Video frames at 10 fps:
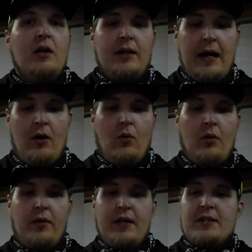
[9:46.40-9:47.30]
Now,
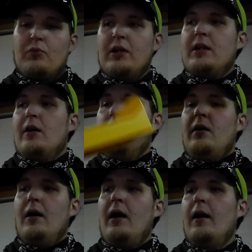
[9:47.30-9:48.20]
this one here,
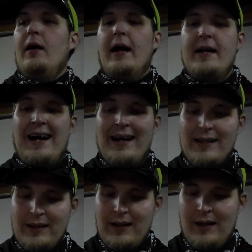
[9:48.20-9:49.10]
I
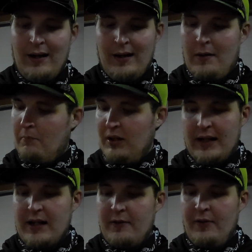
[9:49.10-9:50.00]
highly
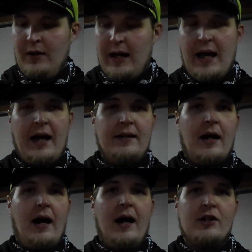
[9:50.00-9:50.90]
believe, and
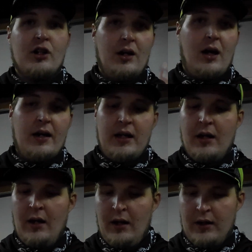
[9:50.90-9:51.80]
Sean
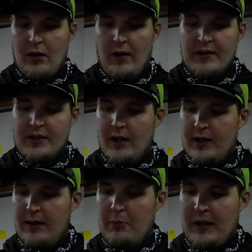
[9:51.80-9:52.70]
Augie, I was
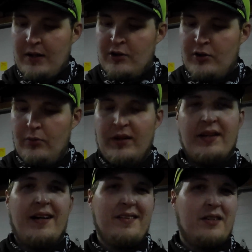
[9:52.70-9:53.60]
talking to him about it too. We
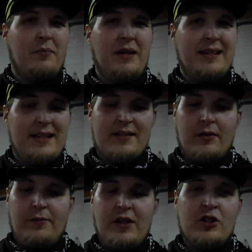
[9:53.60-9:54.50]
thought this could be a
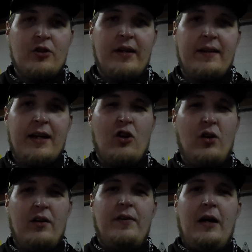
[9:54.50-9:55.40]
decent feature that they could.